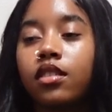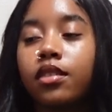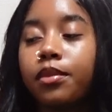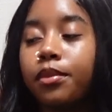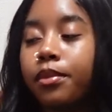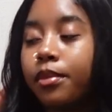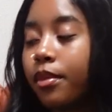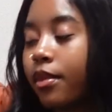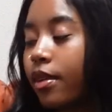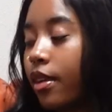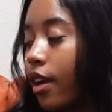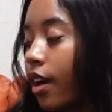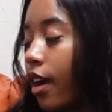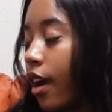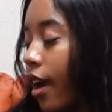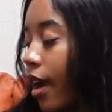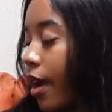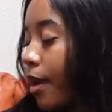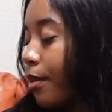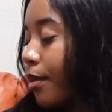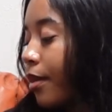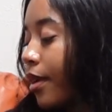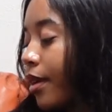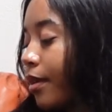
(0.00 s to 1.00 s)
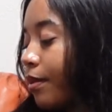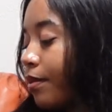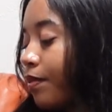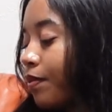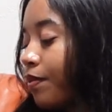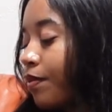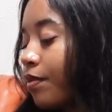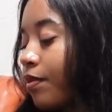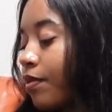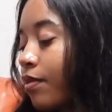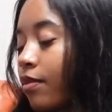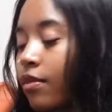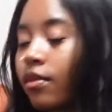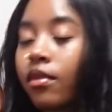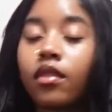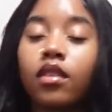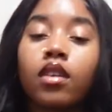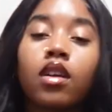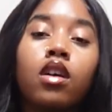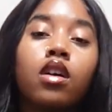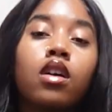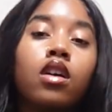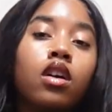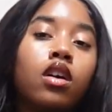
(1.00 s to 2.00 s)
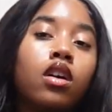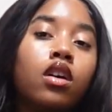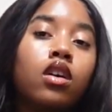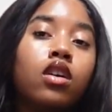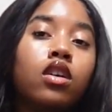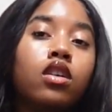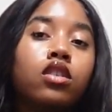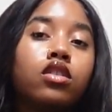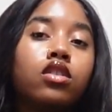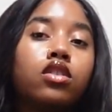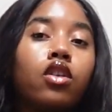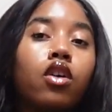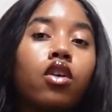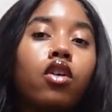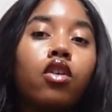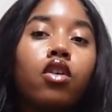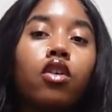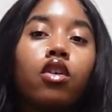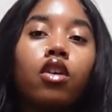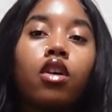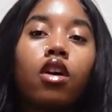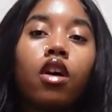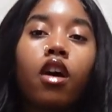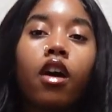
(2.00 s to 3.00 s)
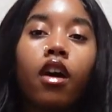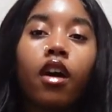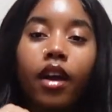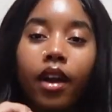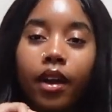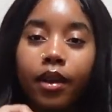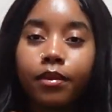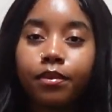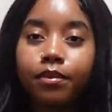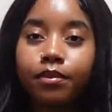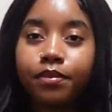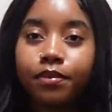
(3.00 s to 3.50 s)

All right, bet. So, all right,